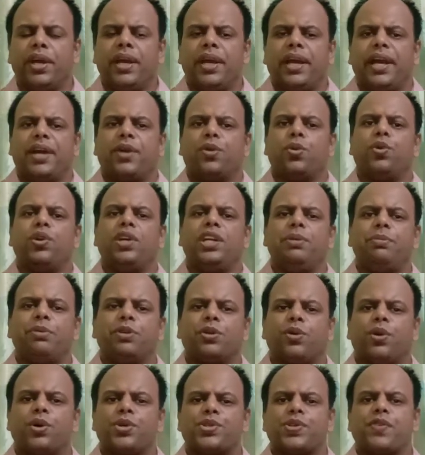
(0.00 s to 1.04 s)
And only
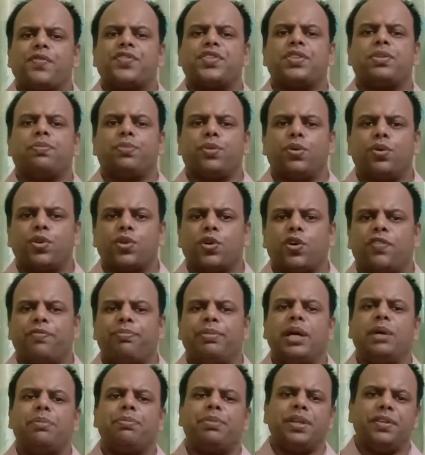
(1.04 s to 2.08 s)
because of support of
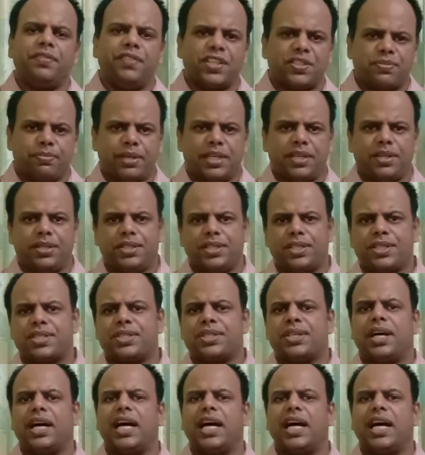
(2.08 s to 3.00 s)
my previous managers,